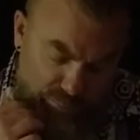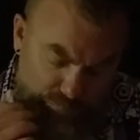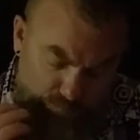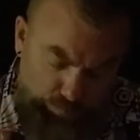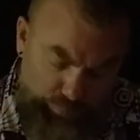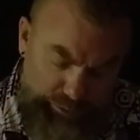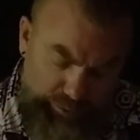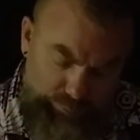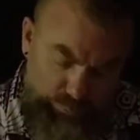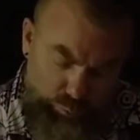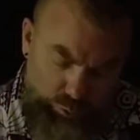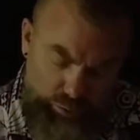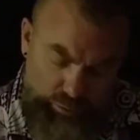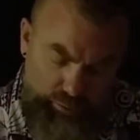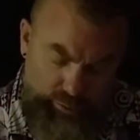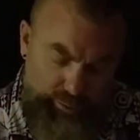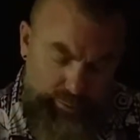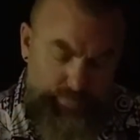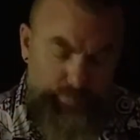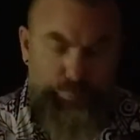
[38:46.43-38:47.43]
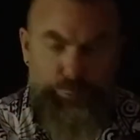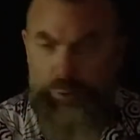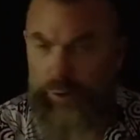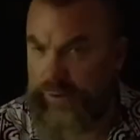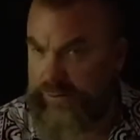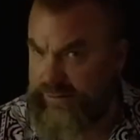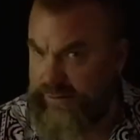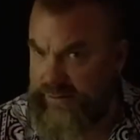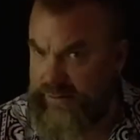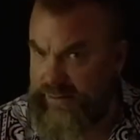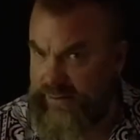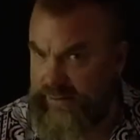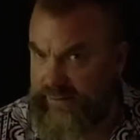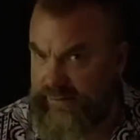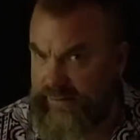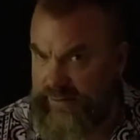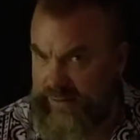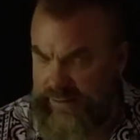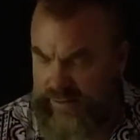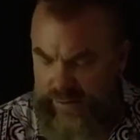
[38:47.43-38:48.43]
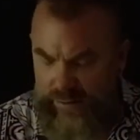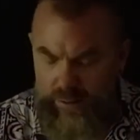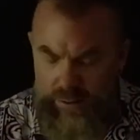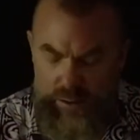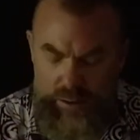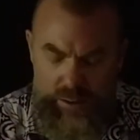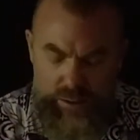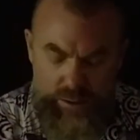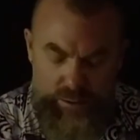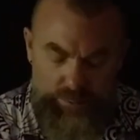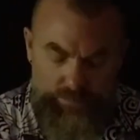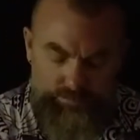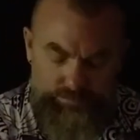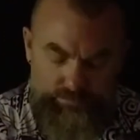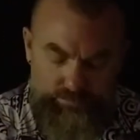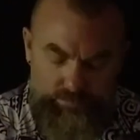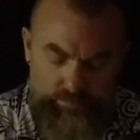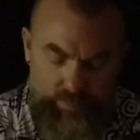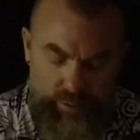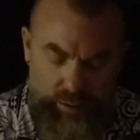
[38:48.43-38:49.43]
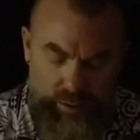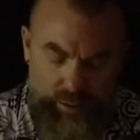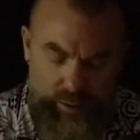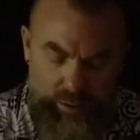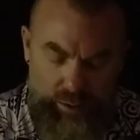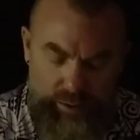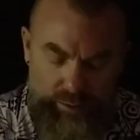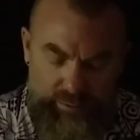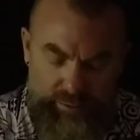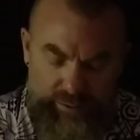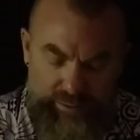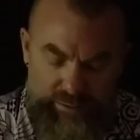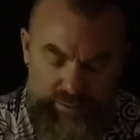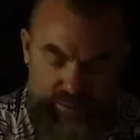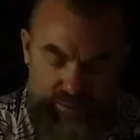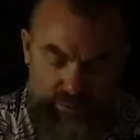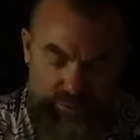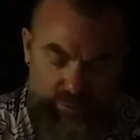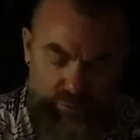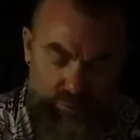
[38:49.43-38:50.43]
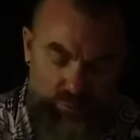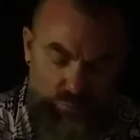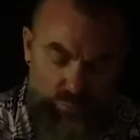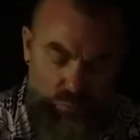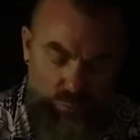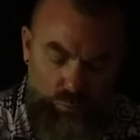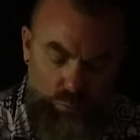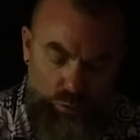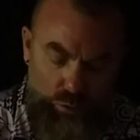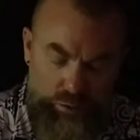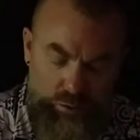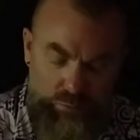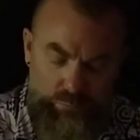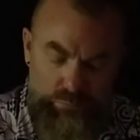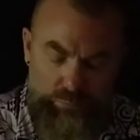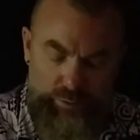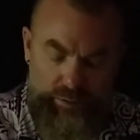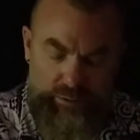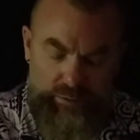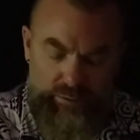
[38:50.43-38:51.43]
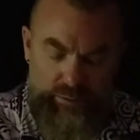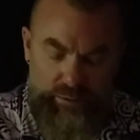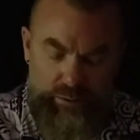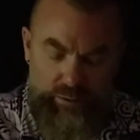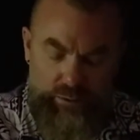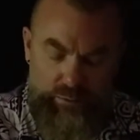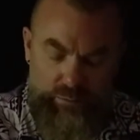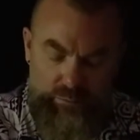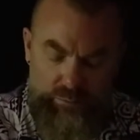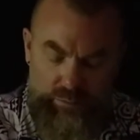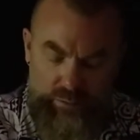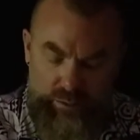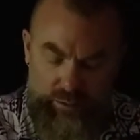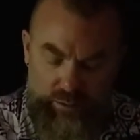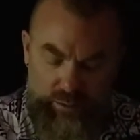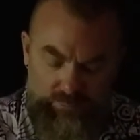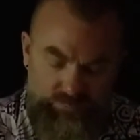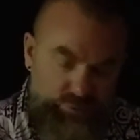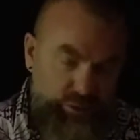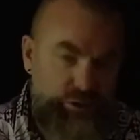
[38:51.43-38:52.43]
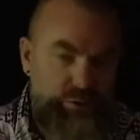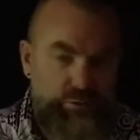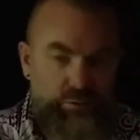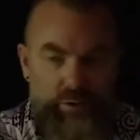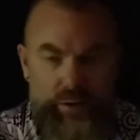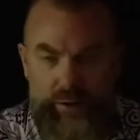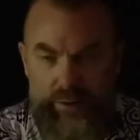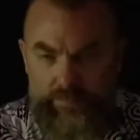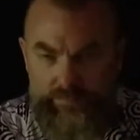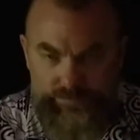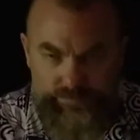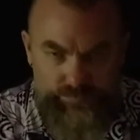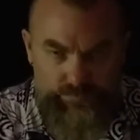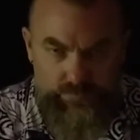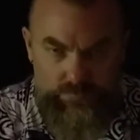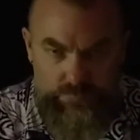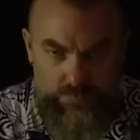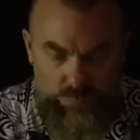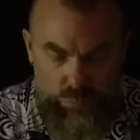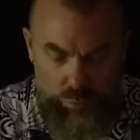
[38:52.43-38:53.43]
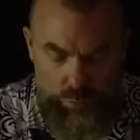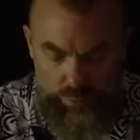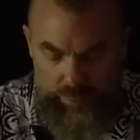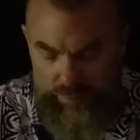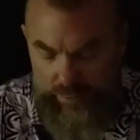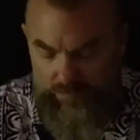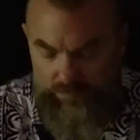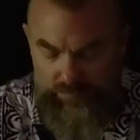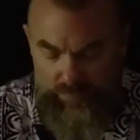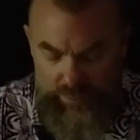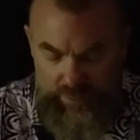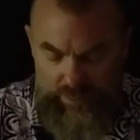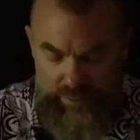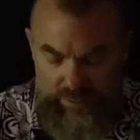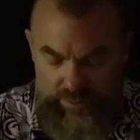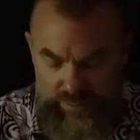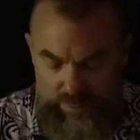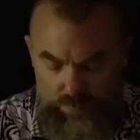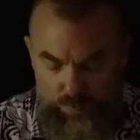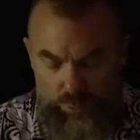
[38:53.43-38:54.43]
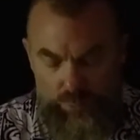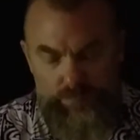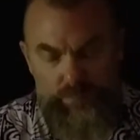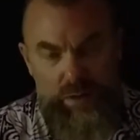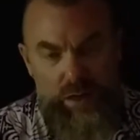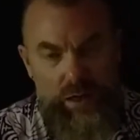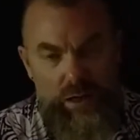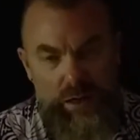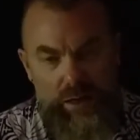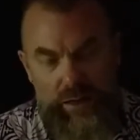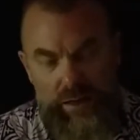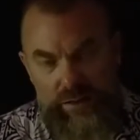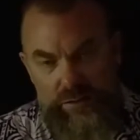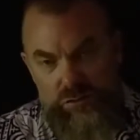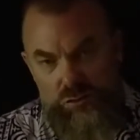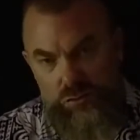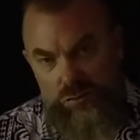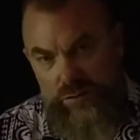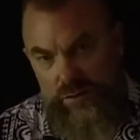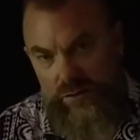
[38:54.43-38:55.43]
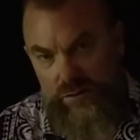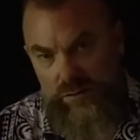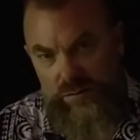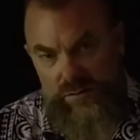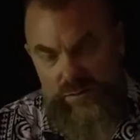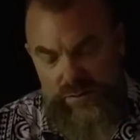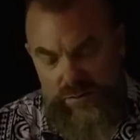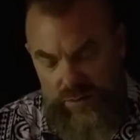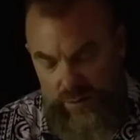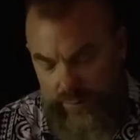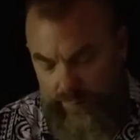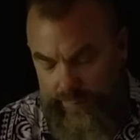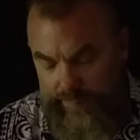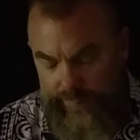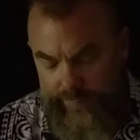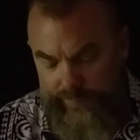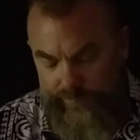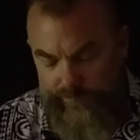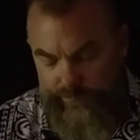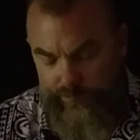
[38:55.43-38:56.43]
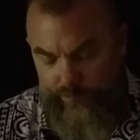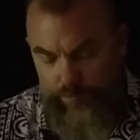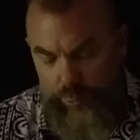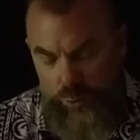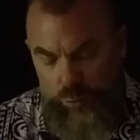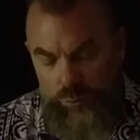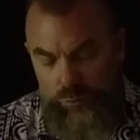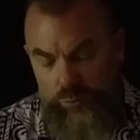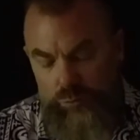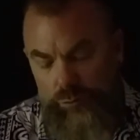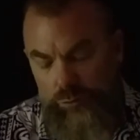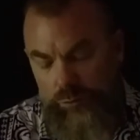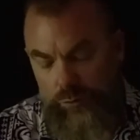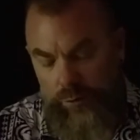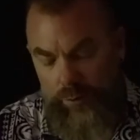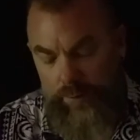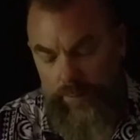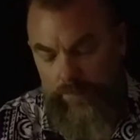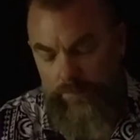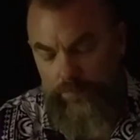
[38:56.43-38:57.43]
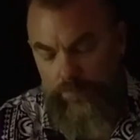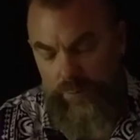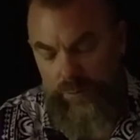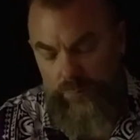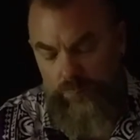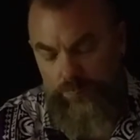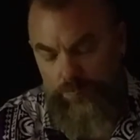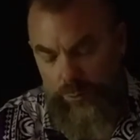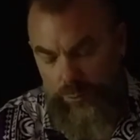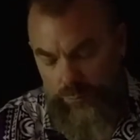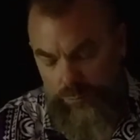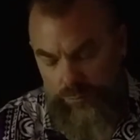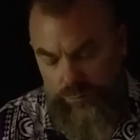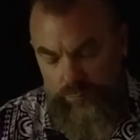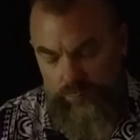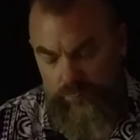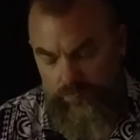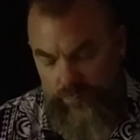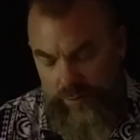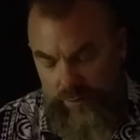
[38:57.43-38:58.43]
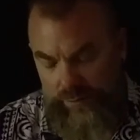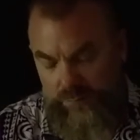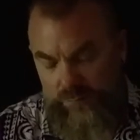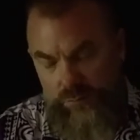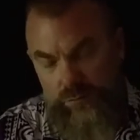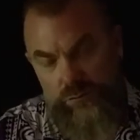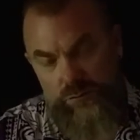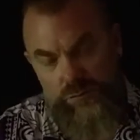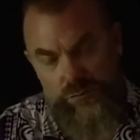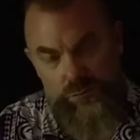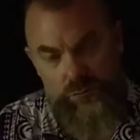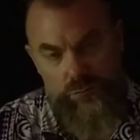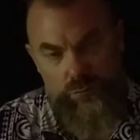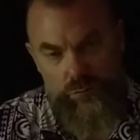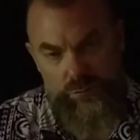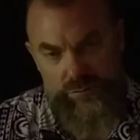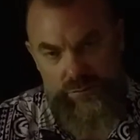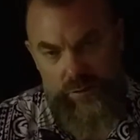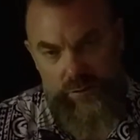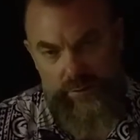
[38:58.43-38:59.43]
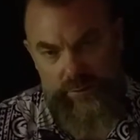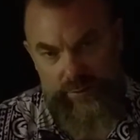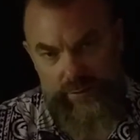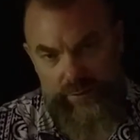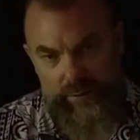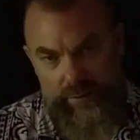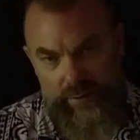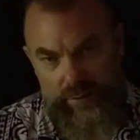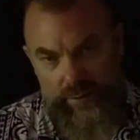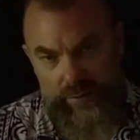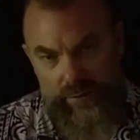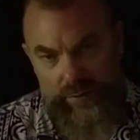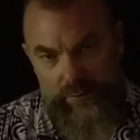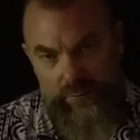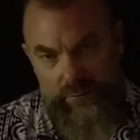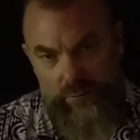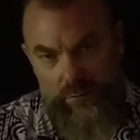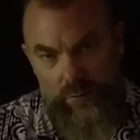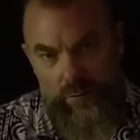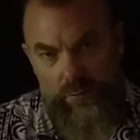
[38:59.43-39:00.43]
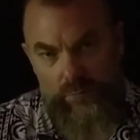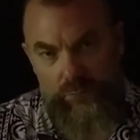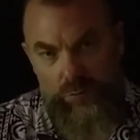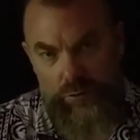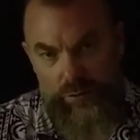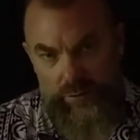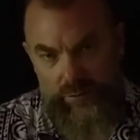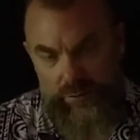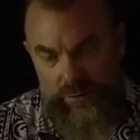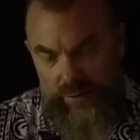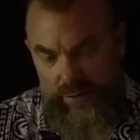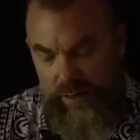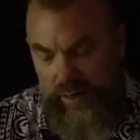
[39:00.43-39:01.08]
when I work on projects like this, I like to work with the figure 8 or an infinity symbol. And I do this both in both vectors, so horizontally and vertically.